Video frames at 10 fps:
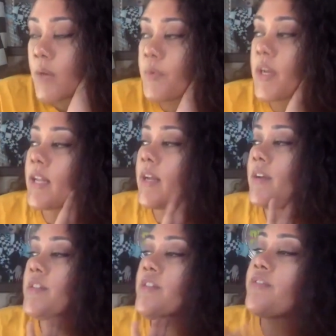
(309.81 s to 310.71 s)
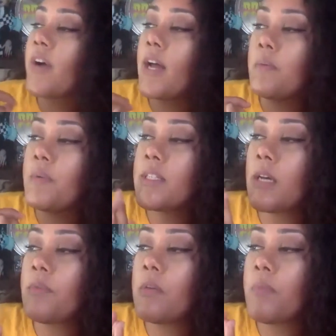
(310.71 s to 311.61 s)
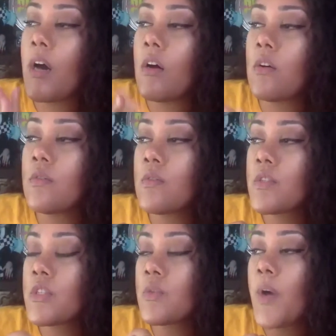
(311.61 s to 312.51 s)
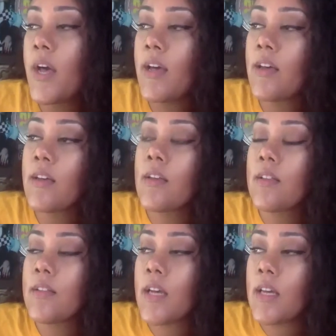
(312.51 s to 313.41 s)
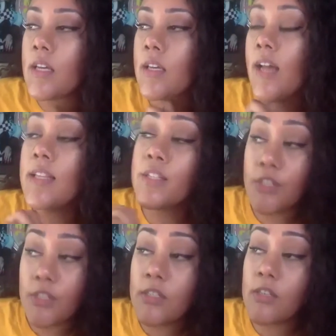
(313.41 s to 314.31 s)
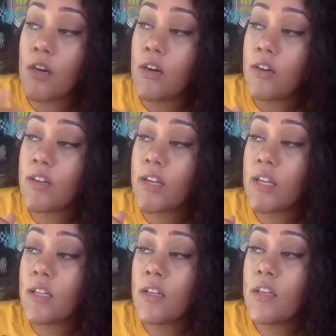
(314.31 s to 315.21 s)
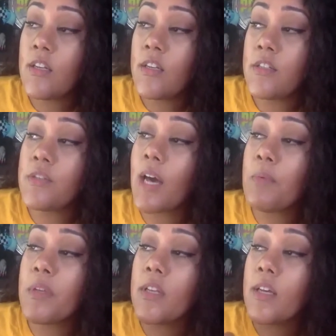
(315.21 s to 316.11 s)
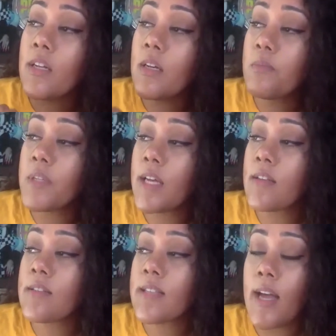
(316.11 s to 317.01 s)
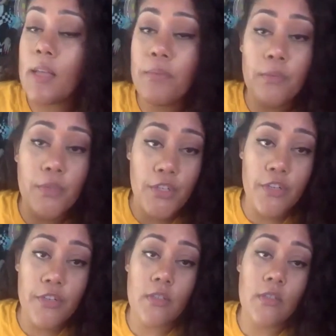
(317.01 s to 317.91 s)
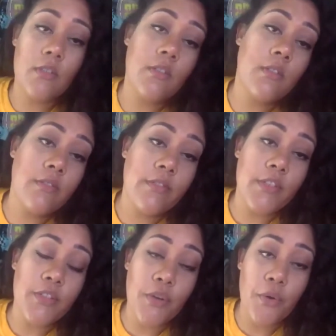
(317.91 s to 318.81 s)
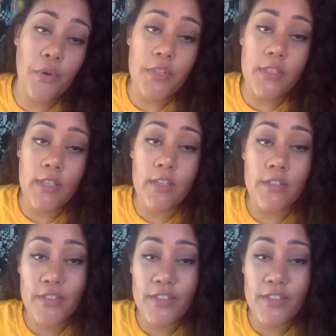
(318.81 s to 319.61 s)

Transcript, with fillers: we're not gonna air this till Friday, but tell me about swag. Like I listened to the song. You got me looking up like Scottie Pippen jerseys because the chorus now.